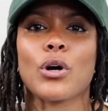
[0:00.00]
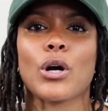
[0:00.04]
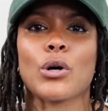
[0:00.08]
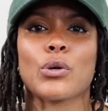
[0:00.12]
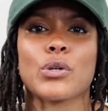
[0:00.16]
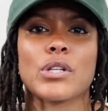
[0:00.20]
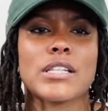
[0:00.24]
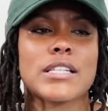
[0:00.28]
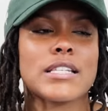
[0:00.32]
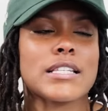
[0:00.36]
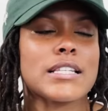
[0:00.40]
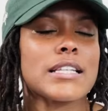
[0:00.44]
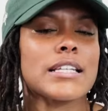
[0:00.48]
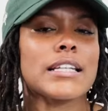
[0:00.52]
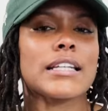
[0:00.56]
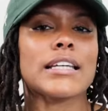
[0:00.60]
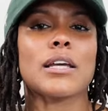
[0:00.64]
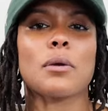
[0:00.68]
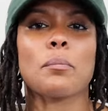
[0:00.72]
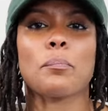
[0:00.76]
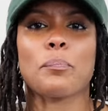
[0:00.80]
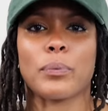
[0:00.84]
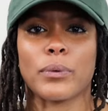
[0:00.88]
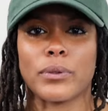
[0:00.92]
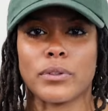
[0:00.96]
to go to
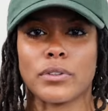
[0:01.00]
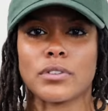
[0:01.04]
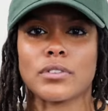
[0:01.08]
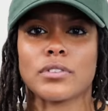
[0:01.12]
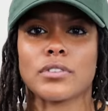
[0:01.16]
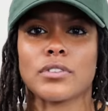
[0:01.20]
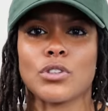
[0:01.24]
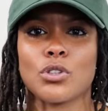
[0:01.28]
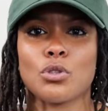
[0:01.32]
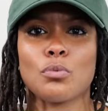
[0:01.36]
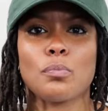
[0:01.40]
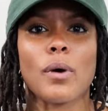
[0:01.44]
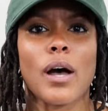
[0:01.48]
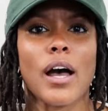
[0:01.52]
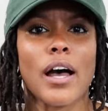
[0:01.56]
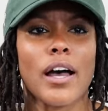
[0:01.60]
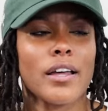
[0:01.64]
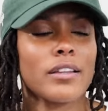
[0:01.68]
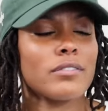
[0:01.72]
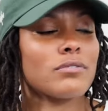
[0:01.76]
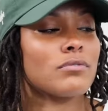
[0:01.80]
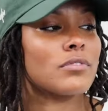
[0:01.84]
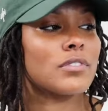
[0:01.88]
sleep. You bought,